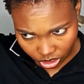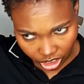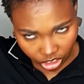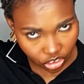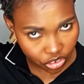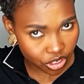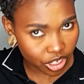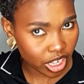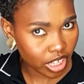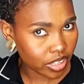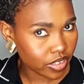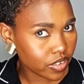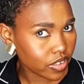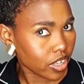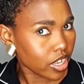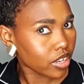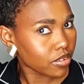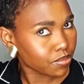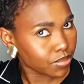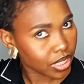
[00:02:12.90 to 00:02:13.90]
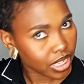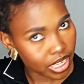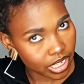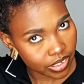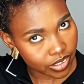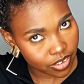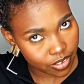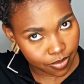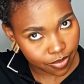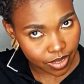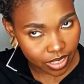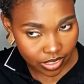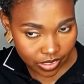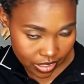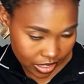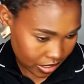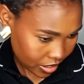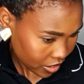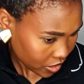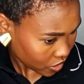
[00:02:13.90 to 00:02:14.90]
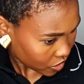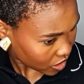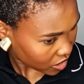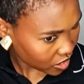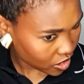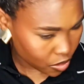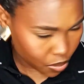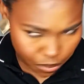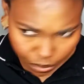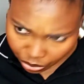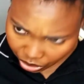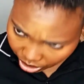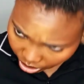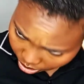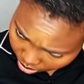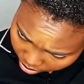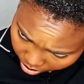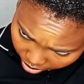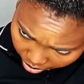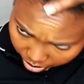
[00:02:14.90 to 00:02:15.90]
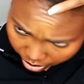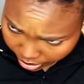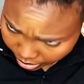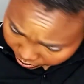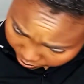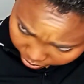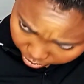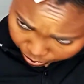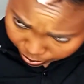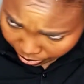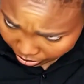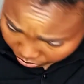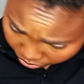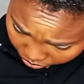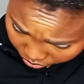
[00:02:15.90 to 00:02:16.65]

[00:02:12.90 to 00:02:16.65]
that your curls can be activated. Just sprinkle a little bit,